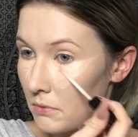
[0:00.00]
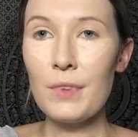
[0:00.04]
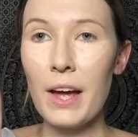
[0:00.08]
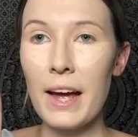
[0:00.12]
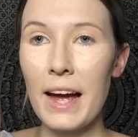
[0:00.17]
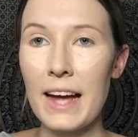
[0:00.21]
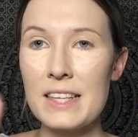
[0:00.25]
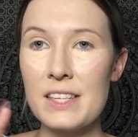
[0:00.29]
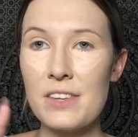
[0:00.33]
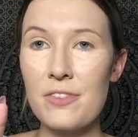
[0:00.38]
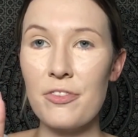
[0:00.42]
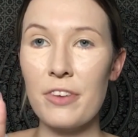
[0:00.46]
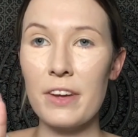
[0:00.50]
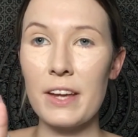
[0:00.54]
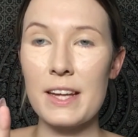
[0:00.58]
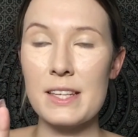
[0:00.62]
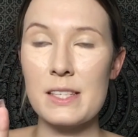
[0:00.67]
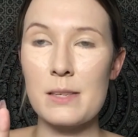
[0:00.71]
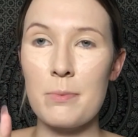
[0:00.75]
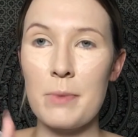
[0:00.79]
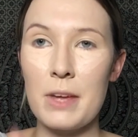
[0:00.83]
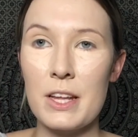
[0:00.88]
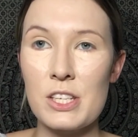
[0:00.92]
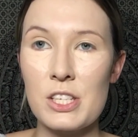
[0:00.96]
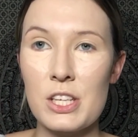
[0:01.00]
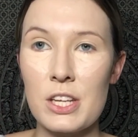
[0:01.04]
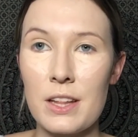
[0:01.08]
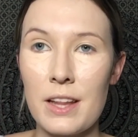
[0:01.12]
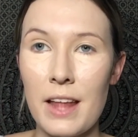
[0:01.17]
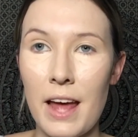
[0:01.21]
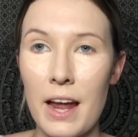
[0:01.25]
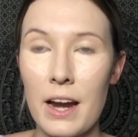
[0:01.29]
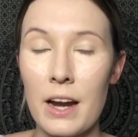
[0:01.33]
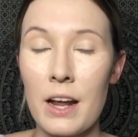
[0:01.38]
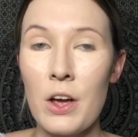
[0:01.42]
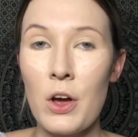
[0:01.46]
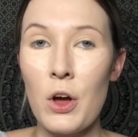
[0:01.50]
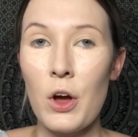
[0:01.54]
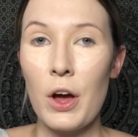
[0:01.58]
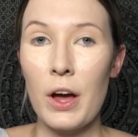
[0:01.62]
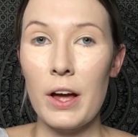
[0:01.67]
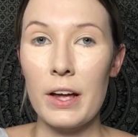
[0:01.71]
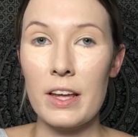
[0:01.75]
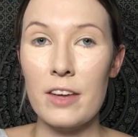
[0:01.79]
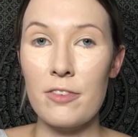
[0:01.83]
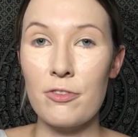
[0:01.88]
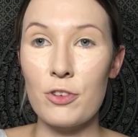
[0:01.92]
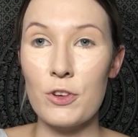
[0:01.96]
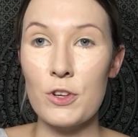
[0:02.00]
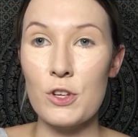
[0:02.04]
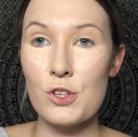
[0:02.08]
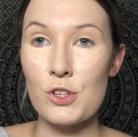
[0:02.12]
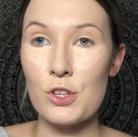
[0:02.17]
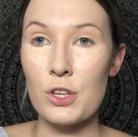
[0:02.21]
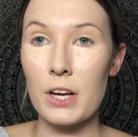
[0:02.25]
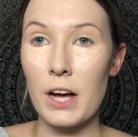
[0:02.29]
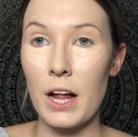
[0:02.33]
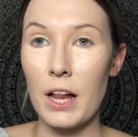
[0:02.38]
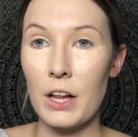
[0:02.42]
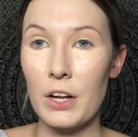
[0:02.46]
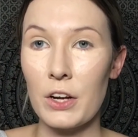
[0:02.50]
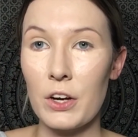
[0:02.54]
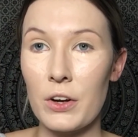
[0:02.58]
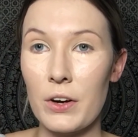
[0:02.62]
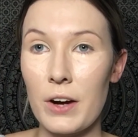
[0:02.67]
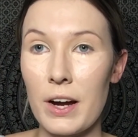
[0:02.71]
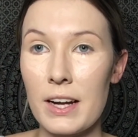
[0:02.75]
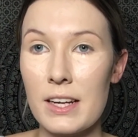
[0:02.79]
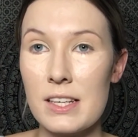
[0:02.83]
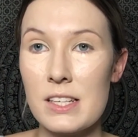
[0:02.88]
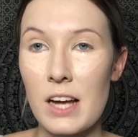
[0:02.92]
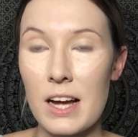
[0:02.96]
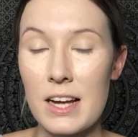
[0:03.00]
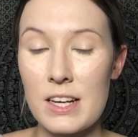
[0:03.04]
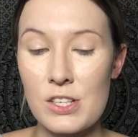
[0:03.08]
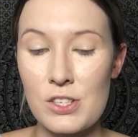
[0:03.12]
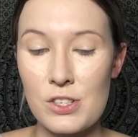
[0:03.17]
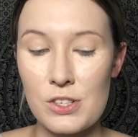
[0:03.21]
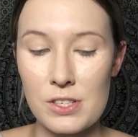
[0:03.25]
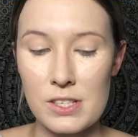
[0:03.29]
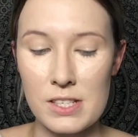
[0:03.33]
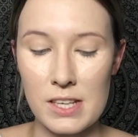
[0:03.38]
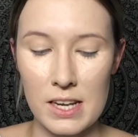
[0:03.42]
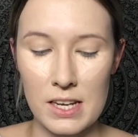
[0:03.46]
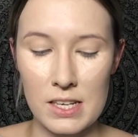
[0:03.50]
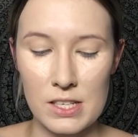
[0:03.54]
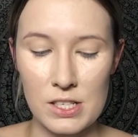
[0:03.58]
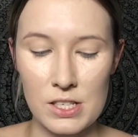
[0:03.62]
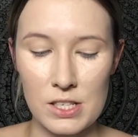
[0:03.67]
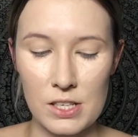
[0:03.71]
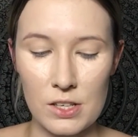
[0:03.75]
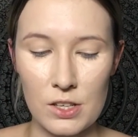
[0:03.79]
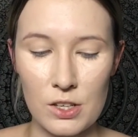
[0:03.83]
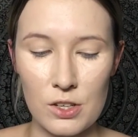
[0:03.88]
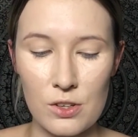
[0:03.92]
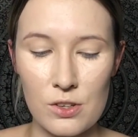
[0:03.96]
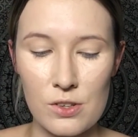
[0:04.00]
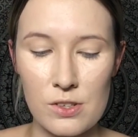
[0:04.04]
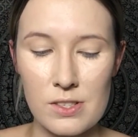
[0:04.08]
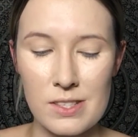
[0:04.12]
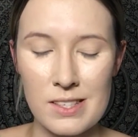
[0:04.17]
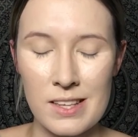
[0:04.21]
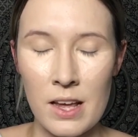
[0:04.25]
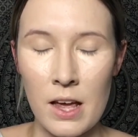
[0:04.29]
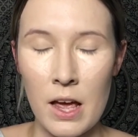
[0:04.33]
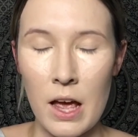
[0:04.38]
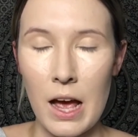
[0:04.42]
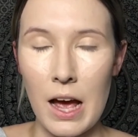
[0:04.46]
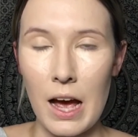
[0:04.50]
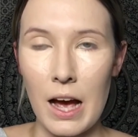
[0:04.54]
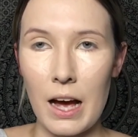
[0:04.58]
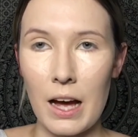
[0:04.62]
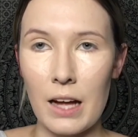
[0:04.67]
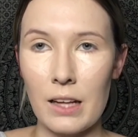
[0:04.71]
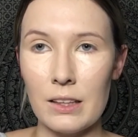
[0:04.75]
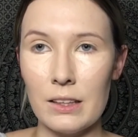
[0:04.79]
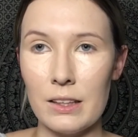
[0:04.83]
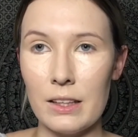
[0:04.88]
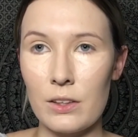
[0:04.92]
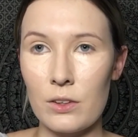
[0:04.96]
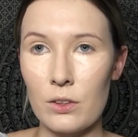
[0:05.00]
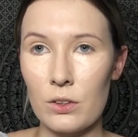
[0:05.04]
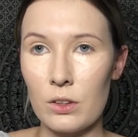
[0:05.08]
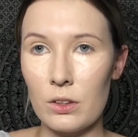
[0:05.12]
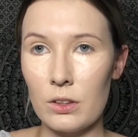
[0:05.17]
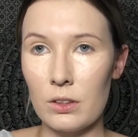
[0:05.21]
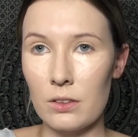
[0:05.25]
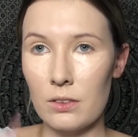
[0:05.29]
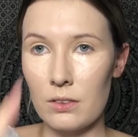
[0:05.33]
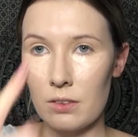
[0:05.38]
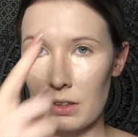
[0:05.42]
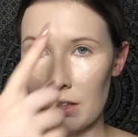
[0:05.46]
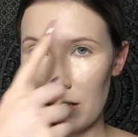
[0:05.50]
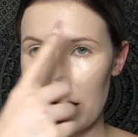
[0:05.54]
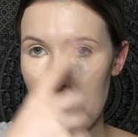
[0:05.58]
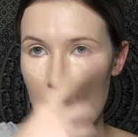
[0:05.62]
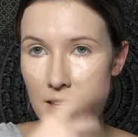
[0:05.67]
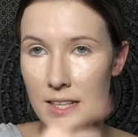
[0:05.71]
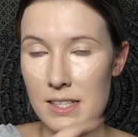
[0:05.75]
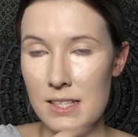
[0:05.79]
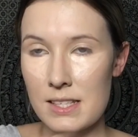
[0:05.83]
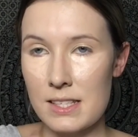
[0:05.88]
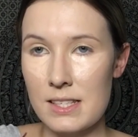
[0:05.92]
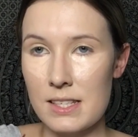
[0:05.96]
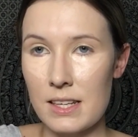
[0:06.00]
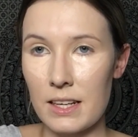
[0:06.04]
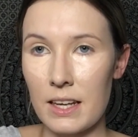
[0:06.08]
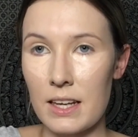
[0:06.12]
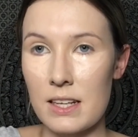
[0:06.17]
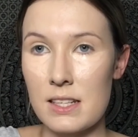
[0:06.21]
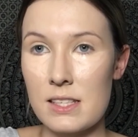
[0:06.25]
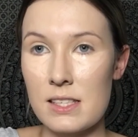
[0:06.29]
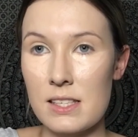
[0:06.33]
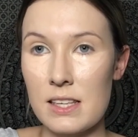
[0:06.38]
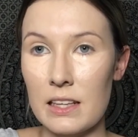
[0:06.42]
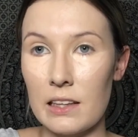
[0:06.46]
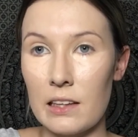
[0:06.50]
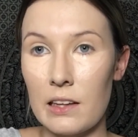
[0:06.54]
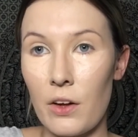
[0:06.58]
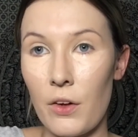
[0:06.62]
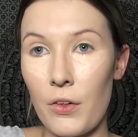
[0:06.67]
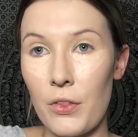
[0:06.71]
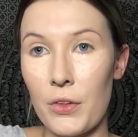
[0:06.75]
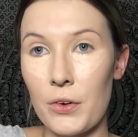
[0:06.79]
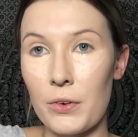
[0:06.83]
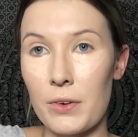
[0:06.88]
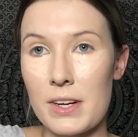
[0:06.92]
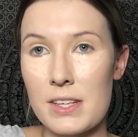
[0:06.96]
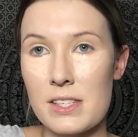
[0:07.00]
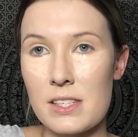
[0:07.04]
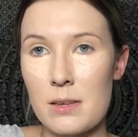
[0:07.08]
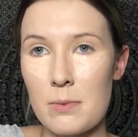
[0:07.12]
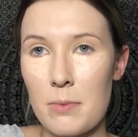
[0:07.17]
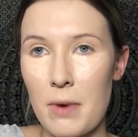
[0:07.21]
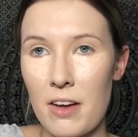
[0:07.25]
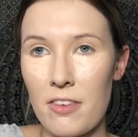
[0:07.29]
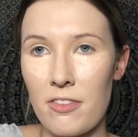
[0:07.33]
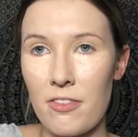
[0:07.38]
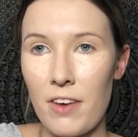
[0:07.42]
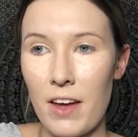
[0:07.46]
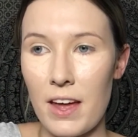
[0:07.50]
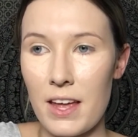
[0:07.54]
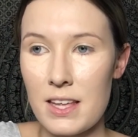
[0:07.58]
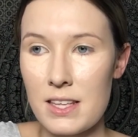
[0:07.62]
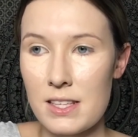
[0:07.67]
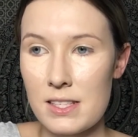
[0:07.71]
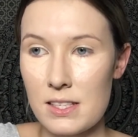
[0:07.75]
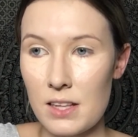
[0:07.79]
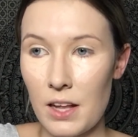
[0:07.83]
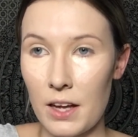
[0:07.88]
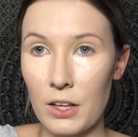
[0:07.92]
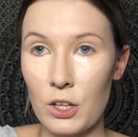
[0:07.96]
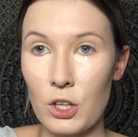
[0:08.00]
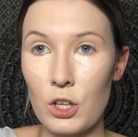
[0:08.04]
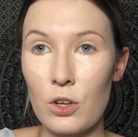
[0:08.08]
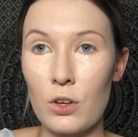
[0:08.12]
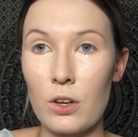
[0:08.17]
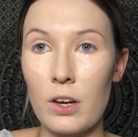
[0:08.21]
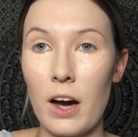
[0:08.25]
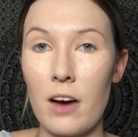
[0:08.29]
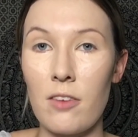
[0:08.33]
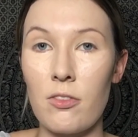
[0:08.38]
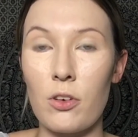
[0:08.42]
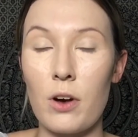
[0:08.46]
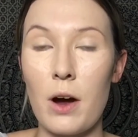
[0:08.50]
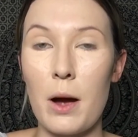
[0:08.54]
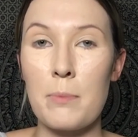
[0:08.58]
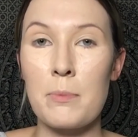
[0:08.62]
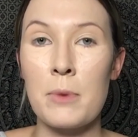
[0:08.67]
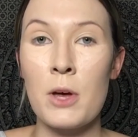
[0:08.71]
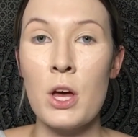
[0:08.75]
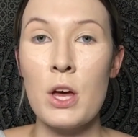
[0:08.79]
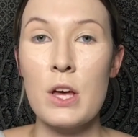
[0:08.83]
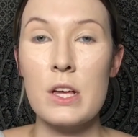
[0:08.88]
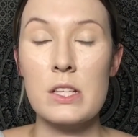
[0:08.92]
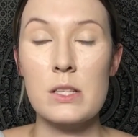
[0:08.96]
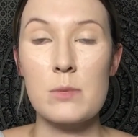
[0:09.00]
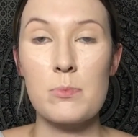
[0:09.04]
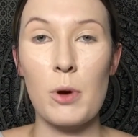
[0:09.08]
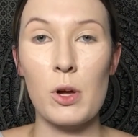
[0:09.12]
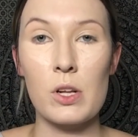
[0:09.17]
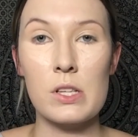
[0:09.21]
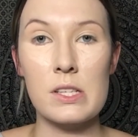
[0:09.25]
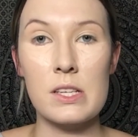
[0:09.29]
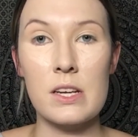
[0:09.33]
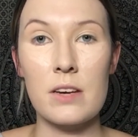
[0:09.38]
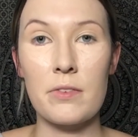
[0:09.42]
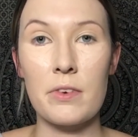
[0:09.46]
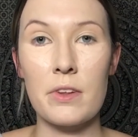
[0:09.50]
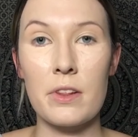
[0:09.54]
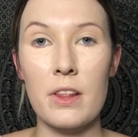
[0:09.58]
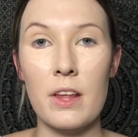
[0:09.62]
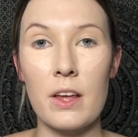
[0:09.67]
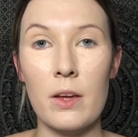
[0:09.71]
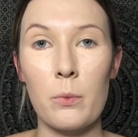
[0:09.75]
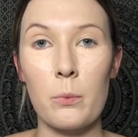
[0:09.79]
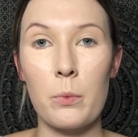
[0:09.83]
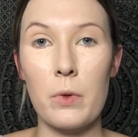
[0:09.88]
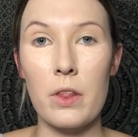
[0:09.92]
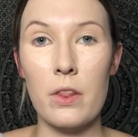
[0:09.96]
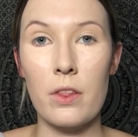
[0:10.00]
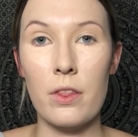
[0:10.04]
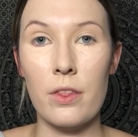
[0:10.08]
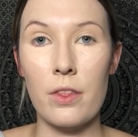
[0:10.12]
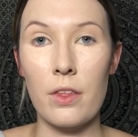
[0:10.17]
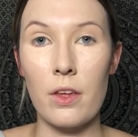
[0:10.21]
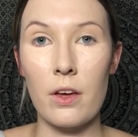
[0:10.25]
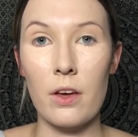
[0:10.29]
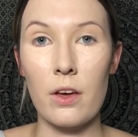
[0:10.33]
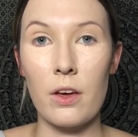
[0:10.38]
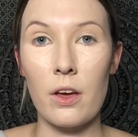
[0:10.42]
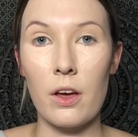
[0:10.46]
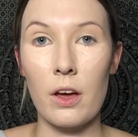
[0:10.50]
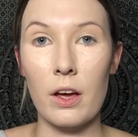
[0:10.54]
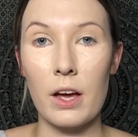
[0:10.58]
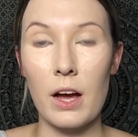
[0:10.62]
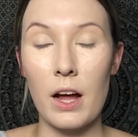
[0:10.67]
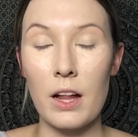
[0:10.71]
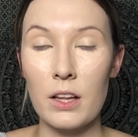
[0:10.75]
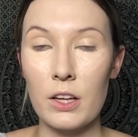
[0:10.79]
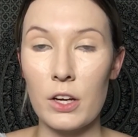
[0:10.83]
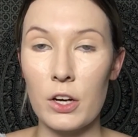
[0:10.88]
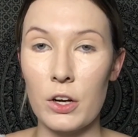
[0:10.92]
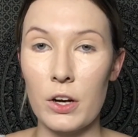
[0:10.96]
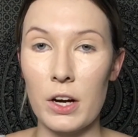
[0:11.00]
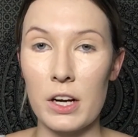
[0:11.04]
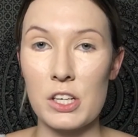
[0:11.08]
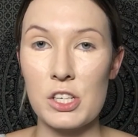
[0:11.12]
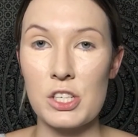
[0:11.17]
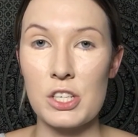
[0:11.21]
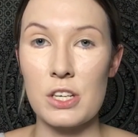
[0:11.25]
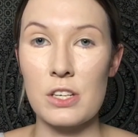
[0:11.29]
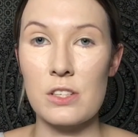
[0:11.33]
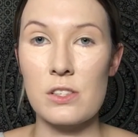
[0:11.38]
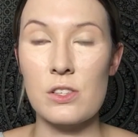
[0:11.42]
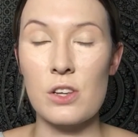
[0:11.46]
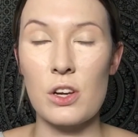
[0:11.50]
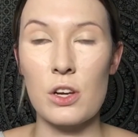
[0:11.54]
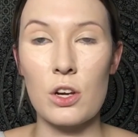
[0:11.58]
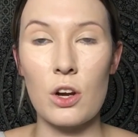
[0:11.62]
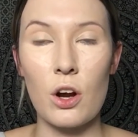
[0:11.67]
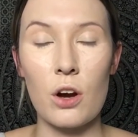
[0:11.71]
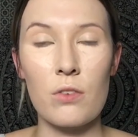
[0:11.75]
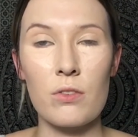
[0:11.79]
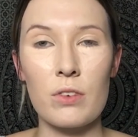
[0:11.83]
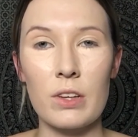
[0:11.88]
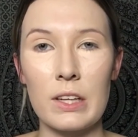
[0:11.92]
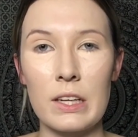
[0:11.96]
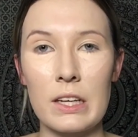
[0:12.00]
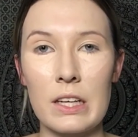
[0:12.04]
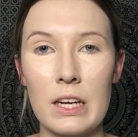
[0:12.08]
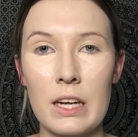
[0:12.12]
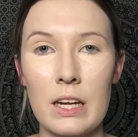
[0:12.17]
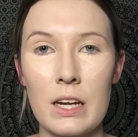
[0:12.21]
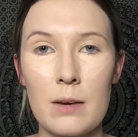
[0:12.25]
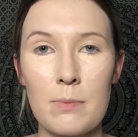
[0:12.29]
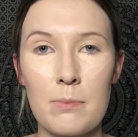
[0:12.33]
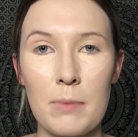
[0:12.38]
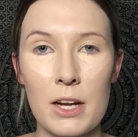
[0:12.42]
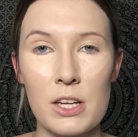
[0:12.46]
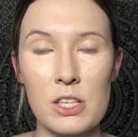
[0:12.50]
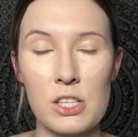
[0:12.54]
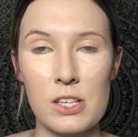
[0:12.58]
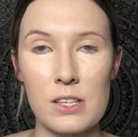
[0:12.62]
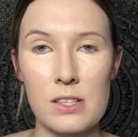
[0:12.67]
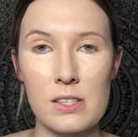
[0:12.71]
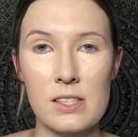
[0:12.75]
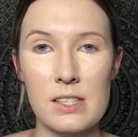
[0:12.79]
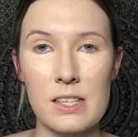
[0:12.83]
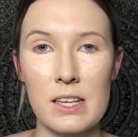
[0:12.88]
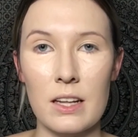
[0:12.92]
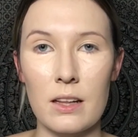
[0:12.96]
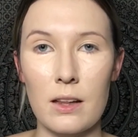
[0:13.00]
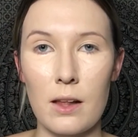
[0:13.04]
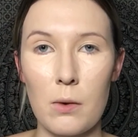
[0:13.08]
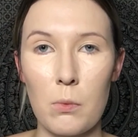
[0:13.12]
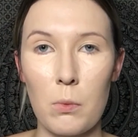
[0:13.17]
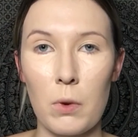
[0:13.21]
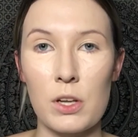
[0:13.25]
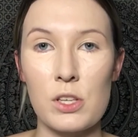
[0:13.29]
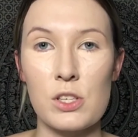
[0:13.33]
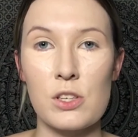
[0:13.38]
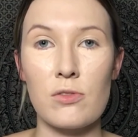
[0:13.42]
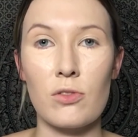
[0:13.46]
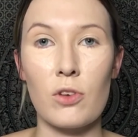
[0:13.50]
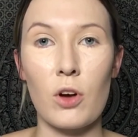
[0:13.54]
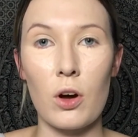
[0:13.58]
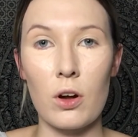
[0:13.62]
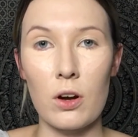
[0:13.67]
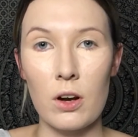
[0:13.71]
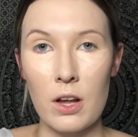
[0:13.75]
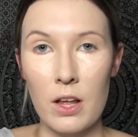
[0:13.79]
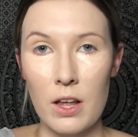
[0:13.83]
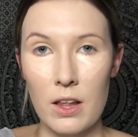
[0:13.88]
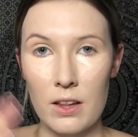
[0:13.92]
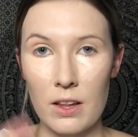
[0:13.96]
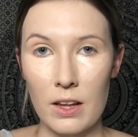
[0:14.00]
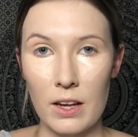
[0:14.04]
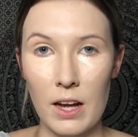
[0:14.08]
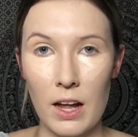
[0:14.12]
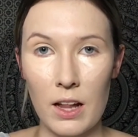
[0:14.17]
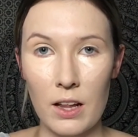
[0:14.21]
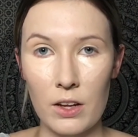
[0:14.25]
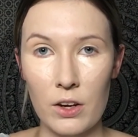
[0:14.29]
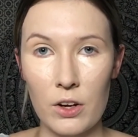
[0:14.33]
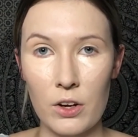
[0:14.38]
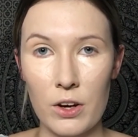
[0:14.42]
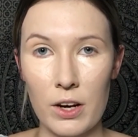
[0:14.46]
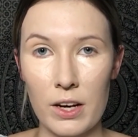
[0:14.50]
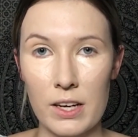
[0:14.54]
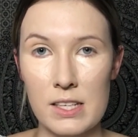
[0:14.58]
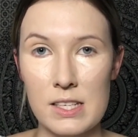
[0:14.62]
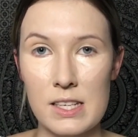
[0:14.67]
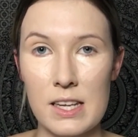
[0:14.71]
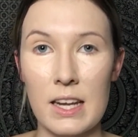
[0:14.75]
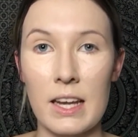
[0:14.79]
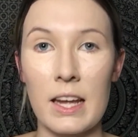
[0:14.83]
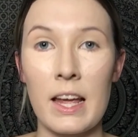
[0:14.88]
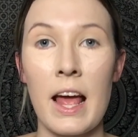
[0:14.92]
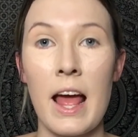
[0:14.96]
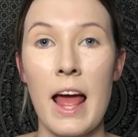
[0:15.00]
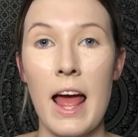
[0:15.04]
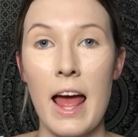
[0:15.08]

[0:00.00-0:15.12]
I did forget to mention that if you do color correct, I do tend to use a little less concealer on the rest of my face. Like, you cover up spots and everything with the color correction, so you don't really need much concealer once you've got the color correcting